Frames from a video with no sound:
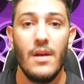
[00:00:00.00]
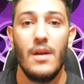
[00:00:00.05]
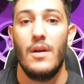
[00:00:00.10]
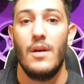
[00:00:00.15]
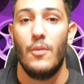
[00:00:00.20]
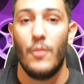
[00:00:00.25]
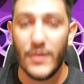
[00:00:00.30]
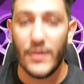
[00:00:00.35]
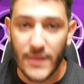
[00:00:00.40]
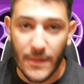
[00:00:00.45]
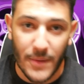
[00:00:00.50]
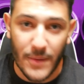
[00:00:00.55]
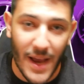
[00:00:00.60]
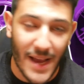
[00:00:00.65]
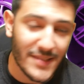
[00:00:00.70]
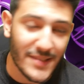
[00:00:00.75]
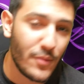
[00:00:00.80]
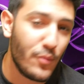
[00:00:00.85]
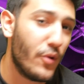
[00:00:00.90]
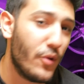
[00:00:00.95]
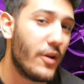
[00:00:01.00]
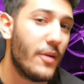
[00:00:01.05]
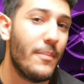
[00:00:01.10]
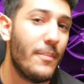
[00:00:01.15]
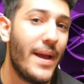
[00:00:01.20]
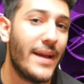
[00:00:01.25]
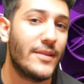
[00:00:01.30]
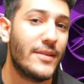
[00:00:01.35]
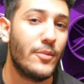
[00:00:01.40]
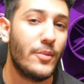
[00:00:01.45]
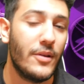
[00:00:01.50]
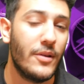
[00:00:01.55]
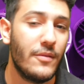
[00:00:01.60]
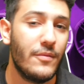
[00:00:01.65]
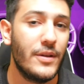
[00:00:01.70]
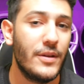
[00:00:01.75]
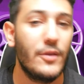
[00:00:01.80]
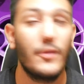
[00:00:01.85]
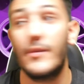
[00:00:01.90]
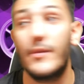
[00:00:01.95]
What's up guys, and welcome back to another
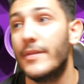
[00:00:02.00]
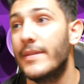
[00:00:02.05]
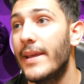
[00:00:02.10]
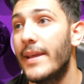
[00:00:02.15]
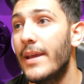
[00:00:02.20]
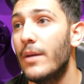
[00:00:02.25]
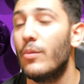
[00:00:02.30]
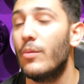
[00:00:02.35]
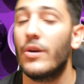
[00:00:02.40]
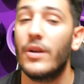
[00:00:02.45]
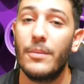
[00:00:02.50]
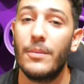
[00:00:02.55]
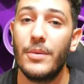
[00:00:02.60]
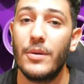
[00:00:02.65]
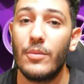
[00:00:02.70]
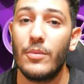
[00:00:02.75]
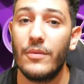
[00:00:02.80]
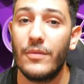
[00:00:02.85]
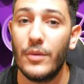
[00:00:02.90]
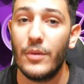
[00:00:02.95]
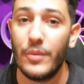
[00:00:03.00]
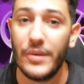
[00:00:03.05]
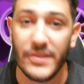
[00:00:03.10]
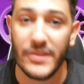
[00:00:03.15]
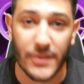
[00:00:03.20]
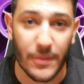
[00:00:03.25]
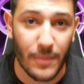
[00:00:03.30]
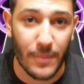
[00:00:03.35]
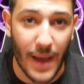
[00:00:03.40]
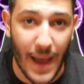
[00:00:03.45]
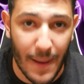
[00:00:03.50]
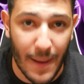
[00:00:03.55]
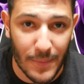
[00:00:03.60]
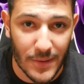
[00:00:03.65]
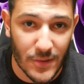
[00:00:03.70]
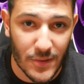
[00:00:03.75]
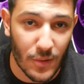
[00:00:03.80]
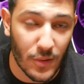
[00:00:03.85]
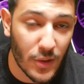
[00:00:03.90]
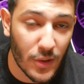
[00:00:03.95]
video. Today we're going to be reviewing some
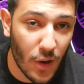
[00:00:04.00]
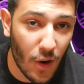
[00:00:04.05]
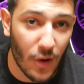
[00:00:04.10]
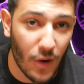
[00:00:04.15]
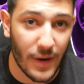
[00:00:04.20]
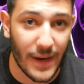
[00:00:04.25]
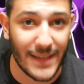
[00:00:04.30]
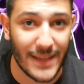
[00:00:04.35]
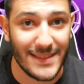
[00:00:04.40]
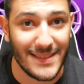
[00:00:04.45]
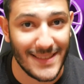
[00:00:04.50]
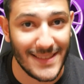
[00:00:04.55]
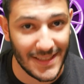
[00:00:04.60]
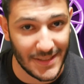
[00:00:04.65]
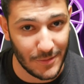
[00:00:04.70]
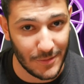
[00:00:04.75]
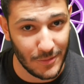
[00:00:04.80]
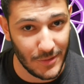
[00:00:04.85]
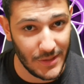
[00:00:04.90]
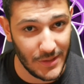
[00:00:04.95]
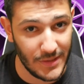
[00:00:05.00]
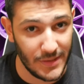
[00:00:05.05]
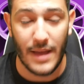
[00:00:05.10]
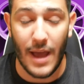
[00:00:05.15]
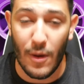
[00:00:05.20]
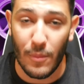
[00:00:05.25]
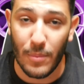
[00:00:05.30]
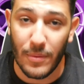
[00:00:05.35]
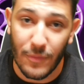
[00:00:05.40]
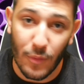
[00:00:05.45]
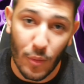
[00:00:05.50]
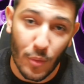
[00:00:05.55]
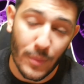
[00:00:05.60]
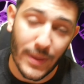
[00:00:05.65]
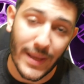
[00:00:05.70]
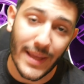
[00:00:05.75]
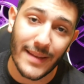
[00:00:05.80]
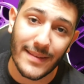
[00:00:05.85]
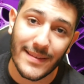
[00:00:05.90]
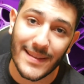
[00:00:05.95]
Amazon car accessories. Now before we
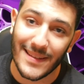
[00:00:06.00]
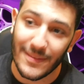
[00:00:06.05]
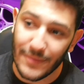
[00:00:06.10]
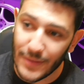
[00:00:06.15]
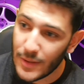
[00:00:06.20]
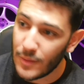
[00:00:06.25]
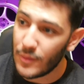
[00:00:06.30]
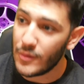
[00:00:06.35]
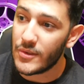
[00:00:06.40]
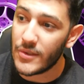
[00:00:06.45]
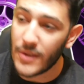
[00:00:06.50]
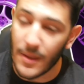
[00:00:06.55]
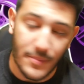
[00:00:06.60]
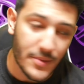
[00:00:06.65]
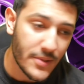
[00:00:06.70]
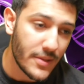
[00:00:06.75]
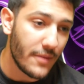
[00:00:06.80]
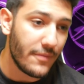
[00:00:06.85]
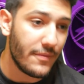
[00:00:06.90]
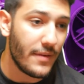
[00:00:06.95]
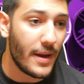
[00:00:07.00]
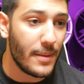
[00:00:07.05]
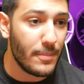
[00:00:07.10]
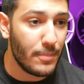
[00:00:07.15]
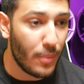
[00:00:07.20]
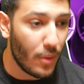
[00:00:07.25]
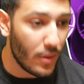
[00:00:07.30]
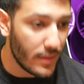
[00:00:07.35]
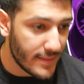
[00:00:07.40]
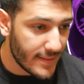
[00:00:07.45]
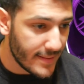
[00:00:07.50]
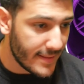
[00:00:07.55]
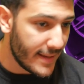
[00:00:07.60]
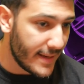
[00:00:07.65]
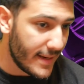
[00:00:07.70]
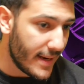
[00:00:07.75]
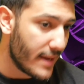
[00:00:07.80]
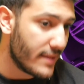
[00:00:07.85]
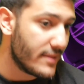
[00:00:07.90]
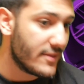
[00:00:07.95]
get into the video, some stuff I bought
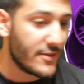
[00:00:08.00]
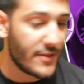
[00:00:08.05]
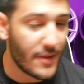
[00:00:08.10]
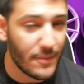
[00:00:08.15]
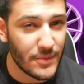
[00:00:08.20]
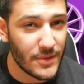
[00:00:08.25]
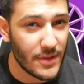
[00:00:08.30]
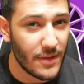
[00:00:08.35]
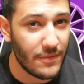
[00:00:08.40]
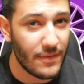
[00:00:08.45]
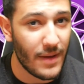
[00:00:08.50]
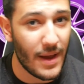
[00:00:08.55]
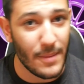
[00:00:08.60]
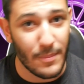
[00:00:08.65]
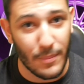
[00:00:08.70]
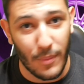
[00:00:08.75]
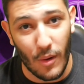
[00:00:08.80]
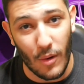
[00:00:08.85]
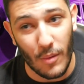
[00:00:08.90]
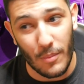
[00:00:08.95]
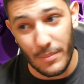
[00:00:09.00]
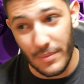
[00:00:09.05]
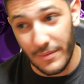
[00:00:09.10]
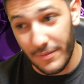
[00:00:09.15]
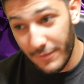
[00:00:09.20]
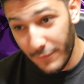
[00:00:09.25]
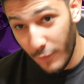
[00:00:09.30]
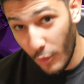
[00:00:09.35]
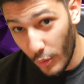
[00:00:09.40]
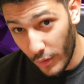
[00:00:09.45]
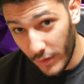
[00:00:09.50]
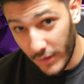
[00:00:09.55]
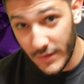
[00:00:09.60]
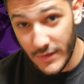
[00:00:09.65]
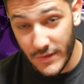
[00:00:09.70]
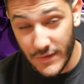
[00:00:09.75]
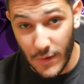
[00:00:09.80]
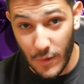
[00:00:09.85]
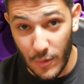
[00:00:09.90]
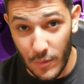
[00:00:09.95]
today and some stuff I bought before.
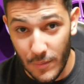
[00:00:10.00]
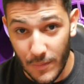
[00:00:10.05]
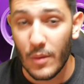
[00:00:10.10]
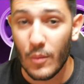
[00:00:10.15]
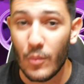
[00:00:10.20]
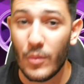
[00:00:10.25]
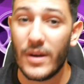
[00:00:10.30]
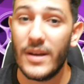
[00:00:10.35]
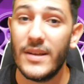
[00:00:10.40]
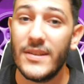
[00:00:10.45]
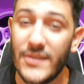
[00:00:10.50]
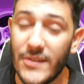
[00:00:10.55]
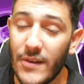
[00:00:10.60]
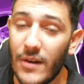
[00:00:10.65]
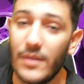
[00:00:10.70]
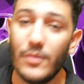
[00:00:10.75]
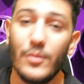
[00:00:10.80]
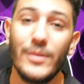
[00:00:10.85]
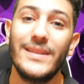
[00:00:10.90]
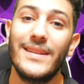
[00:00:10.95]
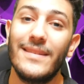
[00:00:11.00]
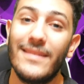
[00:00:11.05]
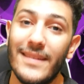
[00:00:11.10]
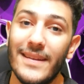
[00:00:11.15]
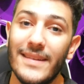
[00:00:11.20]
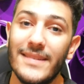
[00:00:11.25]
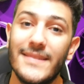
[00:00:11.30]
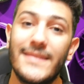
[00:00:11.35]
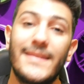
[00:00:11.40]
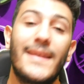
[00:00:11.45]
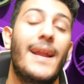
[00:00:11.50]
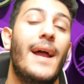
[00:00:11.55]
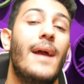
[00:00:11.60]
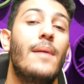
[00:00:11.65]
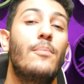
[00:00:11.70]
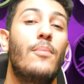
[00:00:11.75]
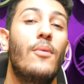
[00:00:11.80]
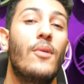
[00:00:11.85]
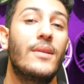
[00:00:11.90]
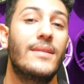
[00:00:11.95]
So we're going to start with the things that I
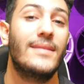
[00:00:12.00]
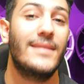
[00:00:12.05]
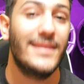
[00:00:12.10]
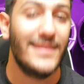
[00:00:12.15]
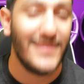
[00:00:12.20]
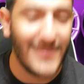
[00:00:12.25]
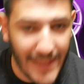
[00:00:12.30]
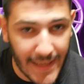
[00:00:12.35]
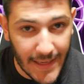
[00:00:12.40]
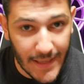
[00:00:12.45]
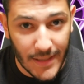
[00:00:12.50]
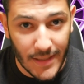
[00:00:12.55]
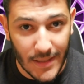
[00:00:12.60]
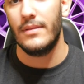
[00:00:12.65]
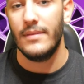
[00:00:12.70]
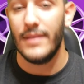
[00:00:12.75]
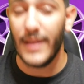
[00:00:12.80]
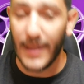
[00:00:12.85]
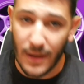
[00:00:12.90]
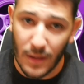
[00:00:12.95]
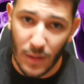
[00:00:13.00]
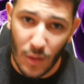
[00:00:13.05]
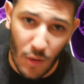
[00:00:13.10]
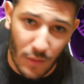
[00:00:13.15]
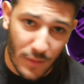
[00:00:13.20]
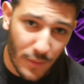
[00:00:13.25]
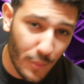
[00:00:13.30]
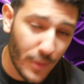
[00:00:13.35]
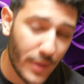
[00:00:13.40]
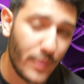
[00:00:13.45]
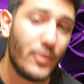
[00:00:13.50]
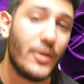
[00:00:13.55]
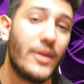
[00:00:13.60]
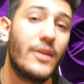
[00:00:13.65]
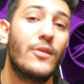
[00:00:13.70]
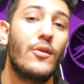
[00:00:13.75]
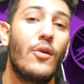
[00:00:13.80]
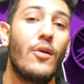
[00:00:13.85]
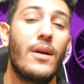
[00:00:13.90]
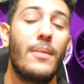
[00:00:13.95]
bought today. Then along the way we're going
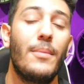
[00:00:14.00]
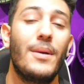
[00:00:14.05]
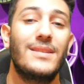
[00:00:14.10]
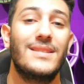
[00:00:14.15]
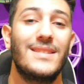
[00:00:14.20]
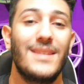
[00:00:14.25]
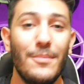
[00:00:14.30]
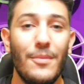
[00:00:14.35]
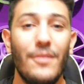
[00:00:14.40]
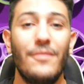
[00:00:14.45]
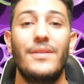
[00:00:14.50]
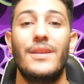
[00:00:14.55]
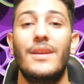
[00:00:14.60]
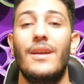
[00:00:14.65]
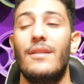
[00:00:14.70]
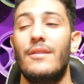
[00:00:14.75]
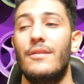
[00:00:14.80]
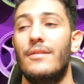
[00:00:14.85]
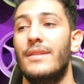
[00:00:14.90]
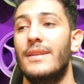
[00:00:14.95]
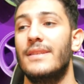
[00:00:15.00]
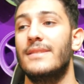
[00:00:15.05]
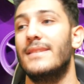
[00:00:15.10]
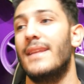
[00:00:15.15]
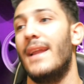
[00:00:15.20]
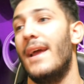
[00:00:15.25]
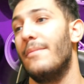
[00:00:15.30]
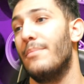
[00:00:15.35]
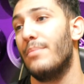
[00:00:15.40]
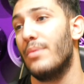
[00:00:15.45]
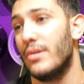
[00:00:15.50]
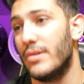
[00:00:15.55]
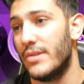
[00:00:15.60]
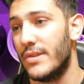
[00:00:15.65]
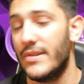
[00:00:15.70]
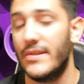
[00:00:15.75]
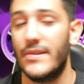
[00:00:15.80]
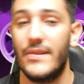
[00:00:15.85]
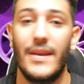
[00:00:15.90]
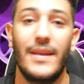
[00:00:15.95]
to talk about some of the other things that I
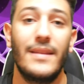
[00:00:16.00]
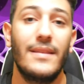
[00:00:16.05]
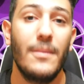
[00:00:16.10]
purchased in the